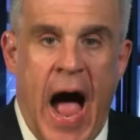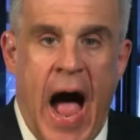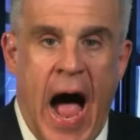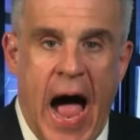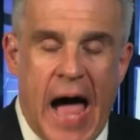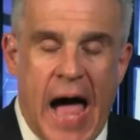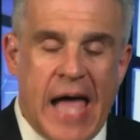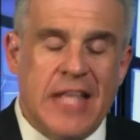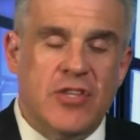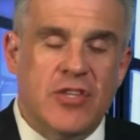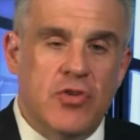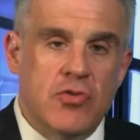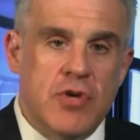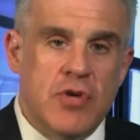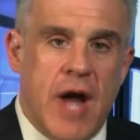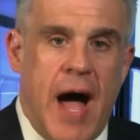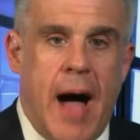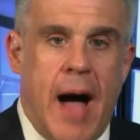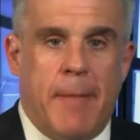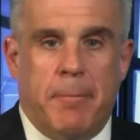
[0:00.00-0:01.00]
I do
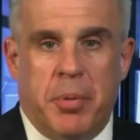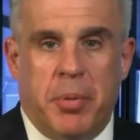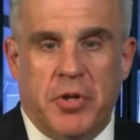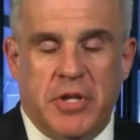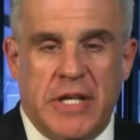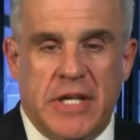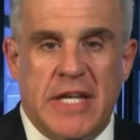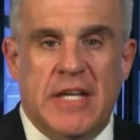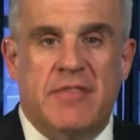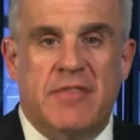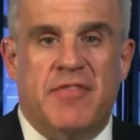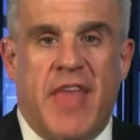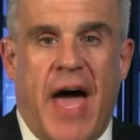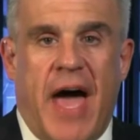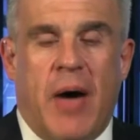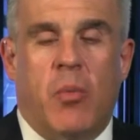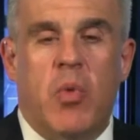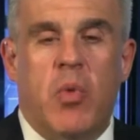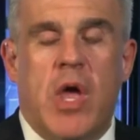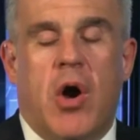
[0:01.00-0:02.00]
not believe
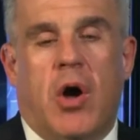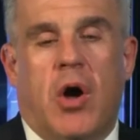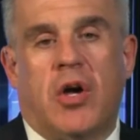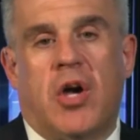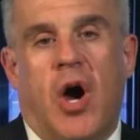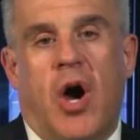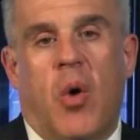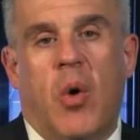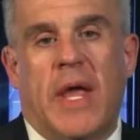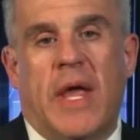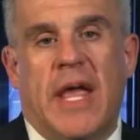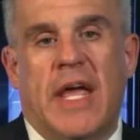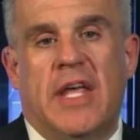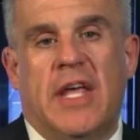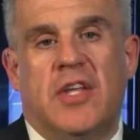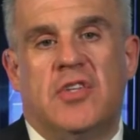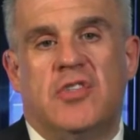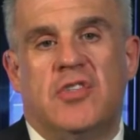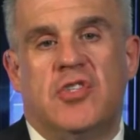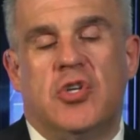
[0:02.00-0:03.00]
that we are going
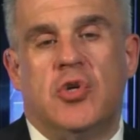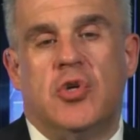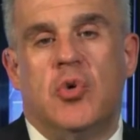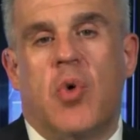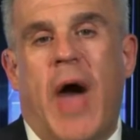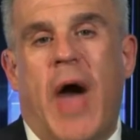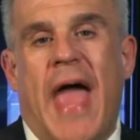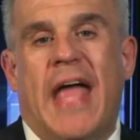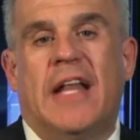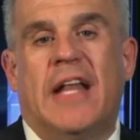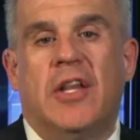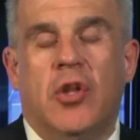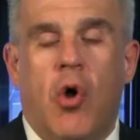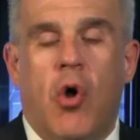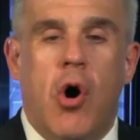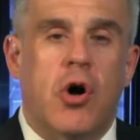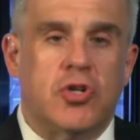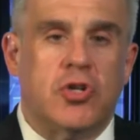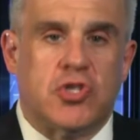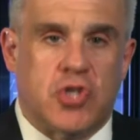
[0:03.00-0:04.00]
into a
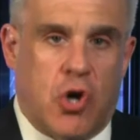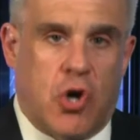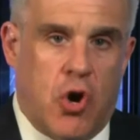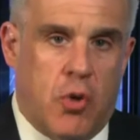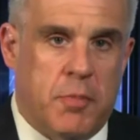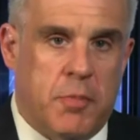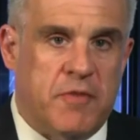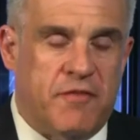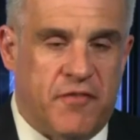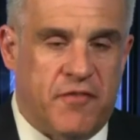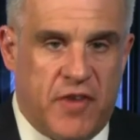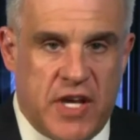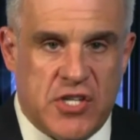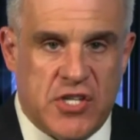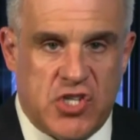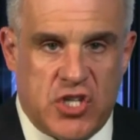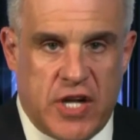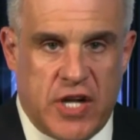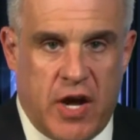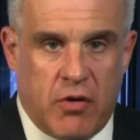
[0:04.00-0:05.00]
long-term
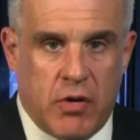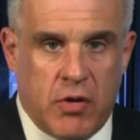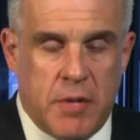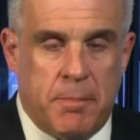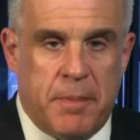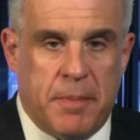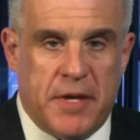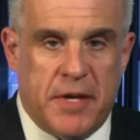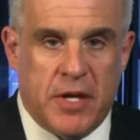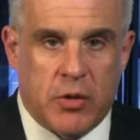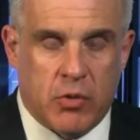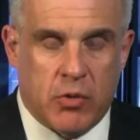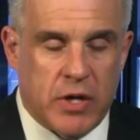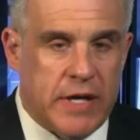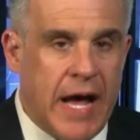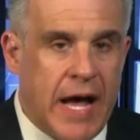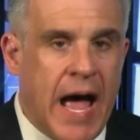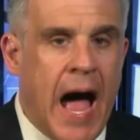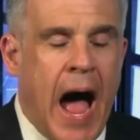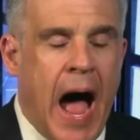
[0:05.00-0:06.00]
inflationary
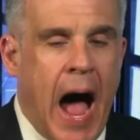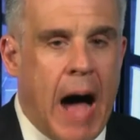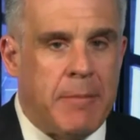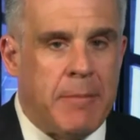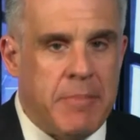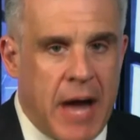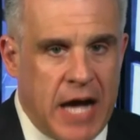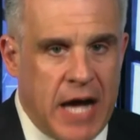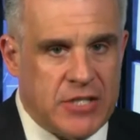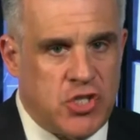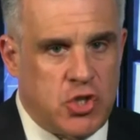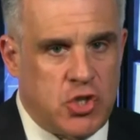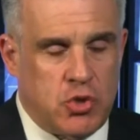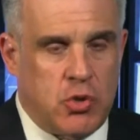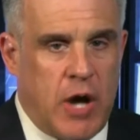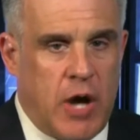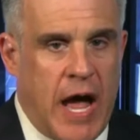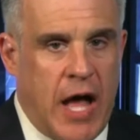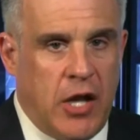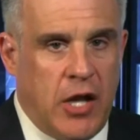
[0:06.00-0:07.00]
period. I'm not
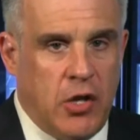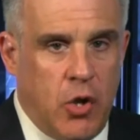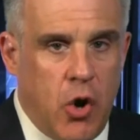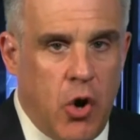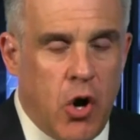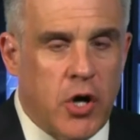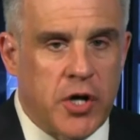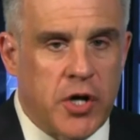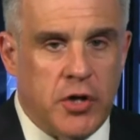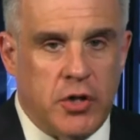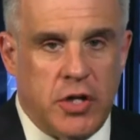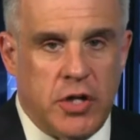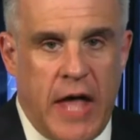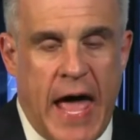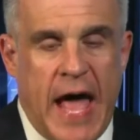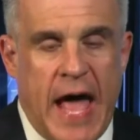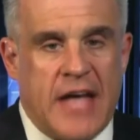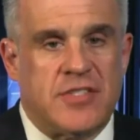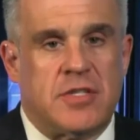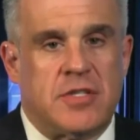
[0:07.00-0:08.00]
sure how long it'll
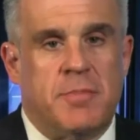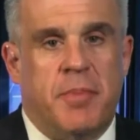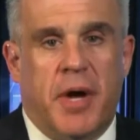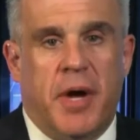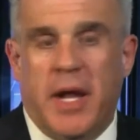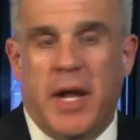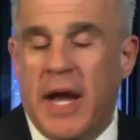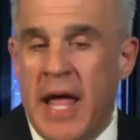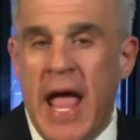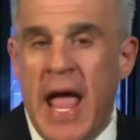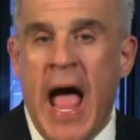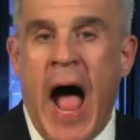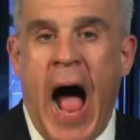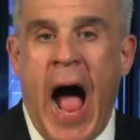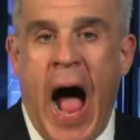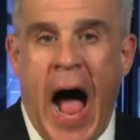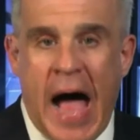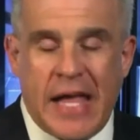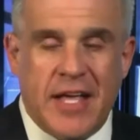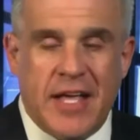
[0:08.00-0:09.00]
last, but
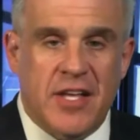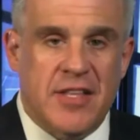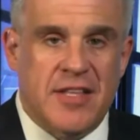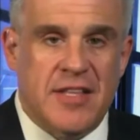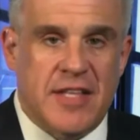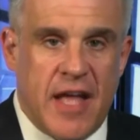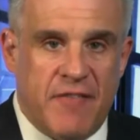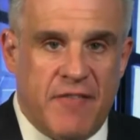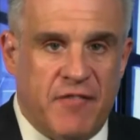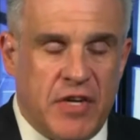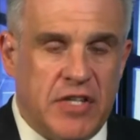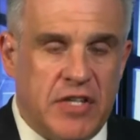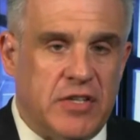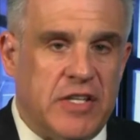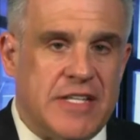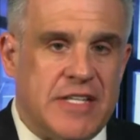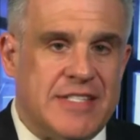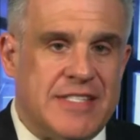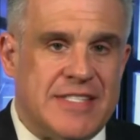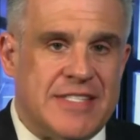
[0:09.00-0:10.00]
I could
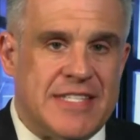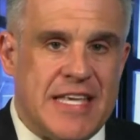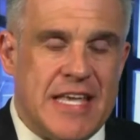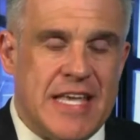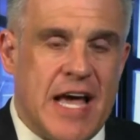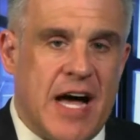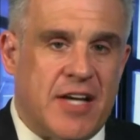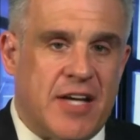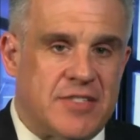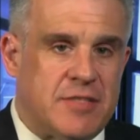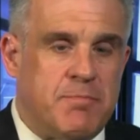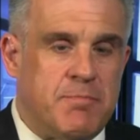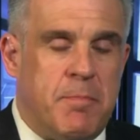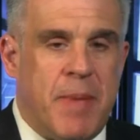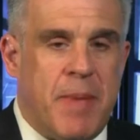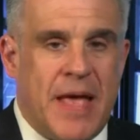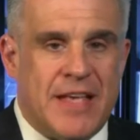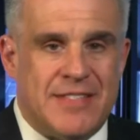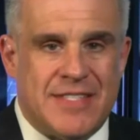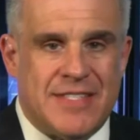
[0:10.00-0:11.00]
definitely see us,
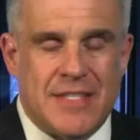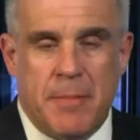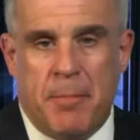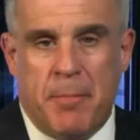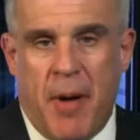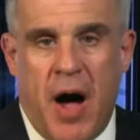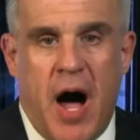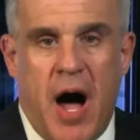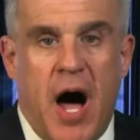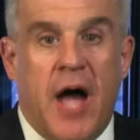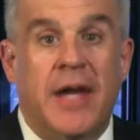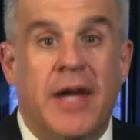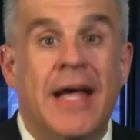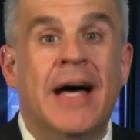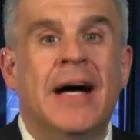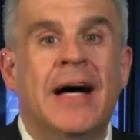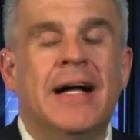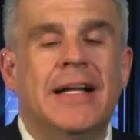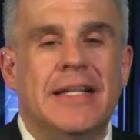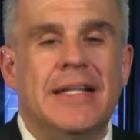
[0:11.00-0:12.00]
based upon
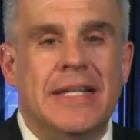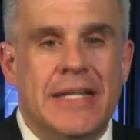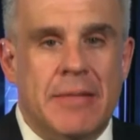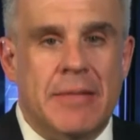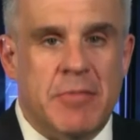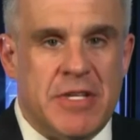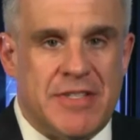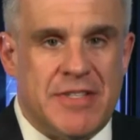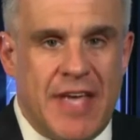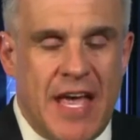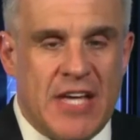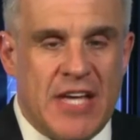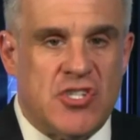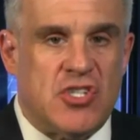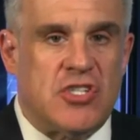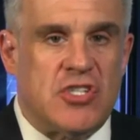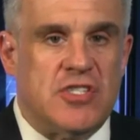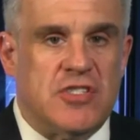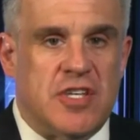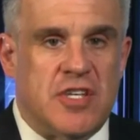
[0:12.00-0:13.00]

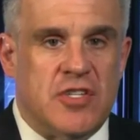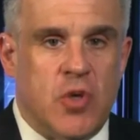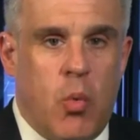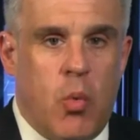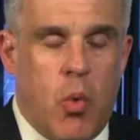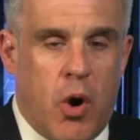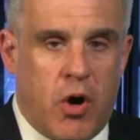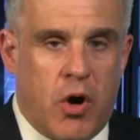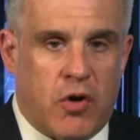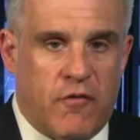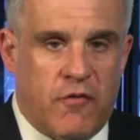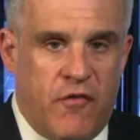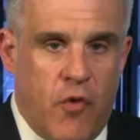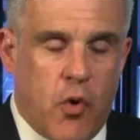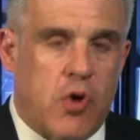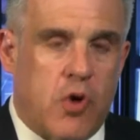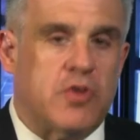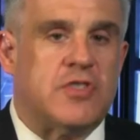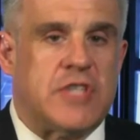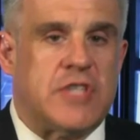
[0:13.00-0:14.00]
limitations in the
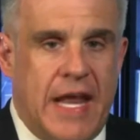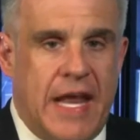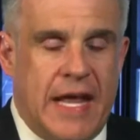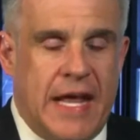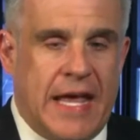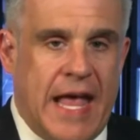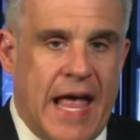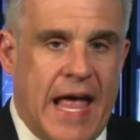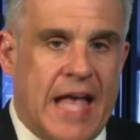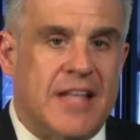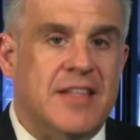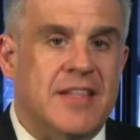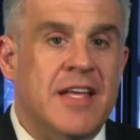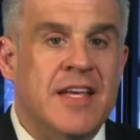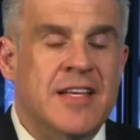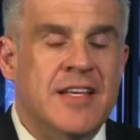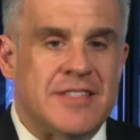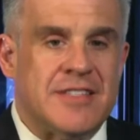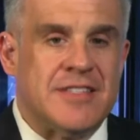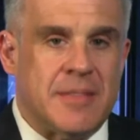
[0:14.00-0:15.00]
workforce and, again,
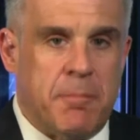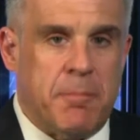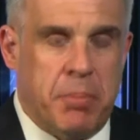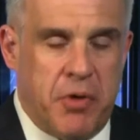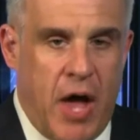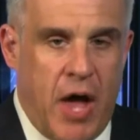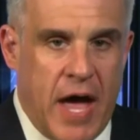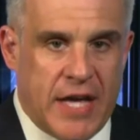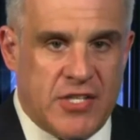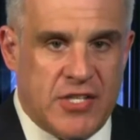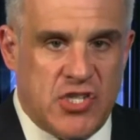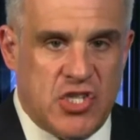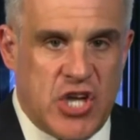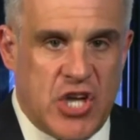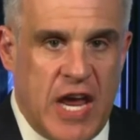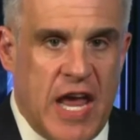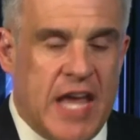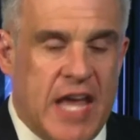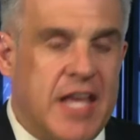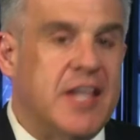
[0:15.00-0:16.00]
supply
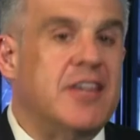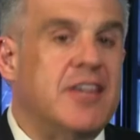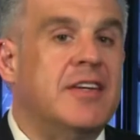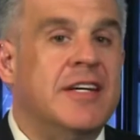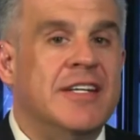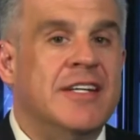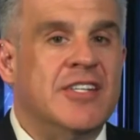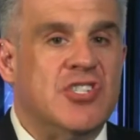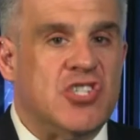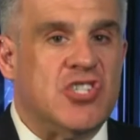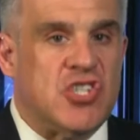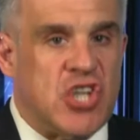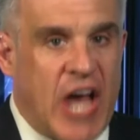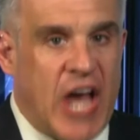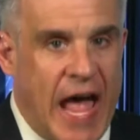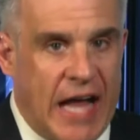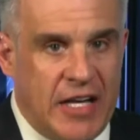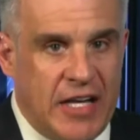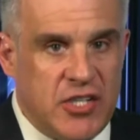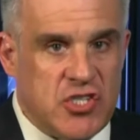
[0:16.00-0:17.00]
chain
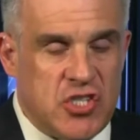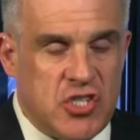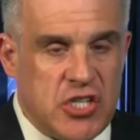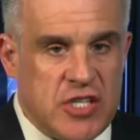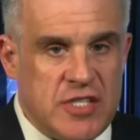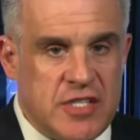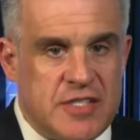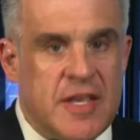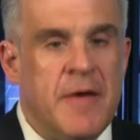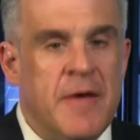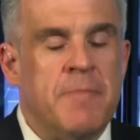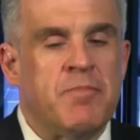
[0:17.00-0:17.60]
challenges,